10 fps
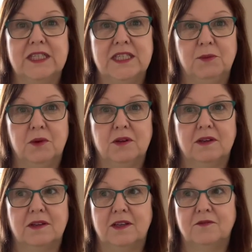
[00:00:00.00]
see what
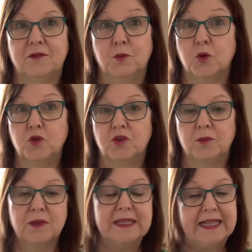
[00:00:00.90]
I need for the
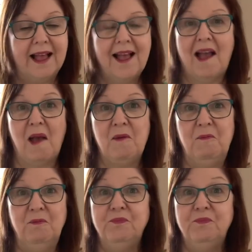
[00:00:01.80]
wardrobe.